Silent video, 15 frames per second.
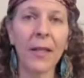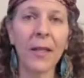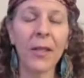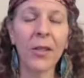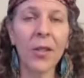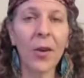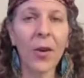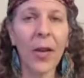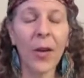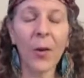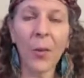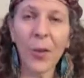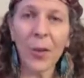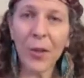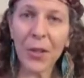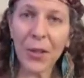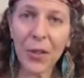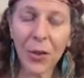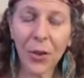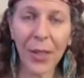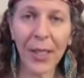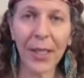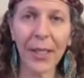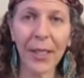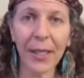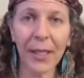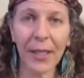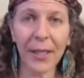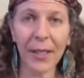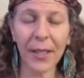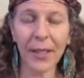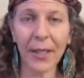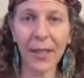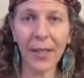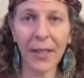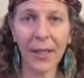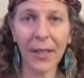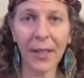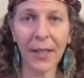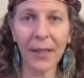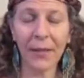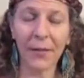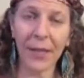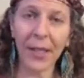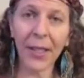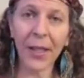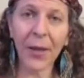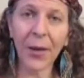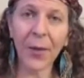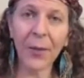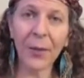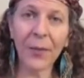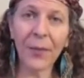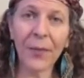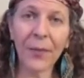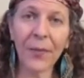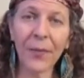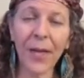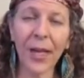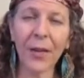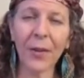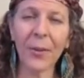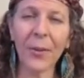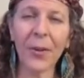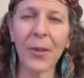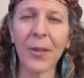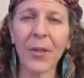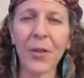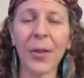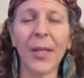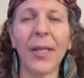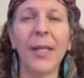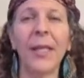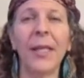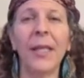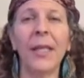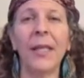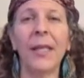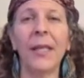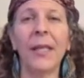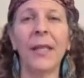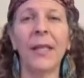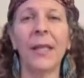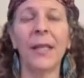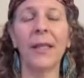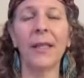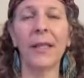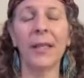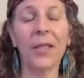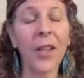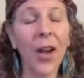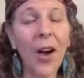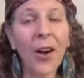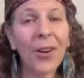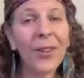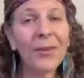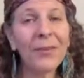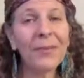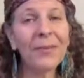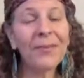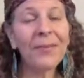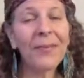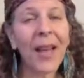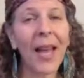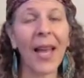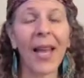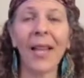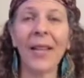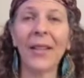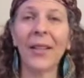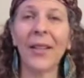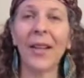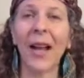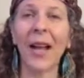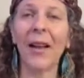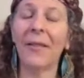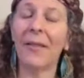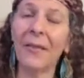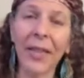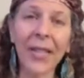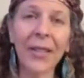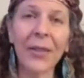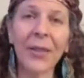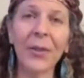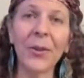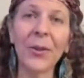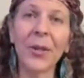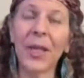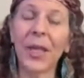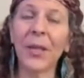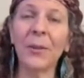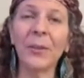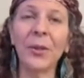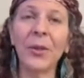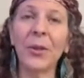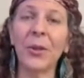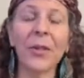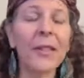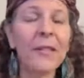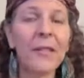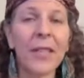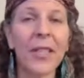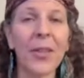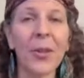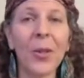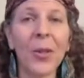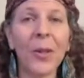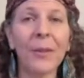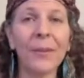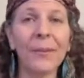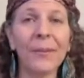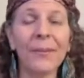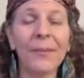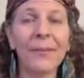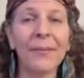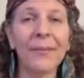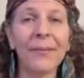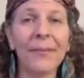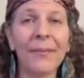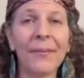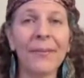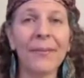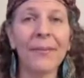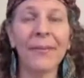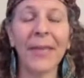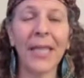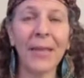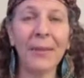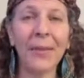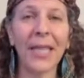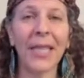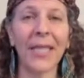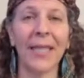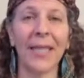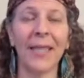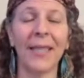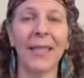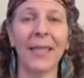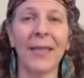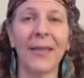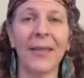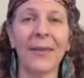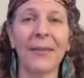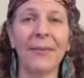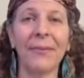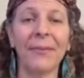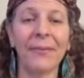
So I hope you enjoyed this video. I hope you enjoyed the song, and I invite you to come to Grief Ritual. Many blessings.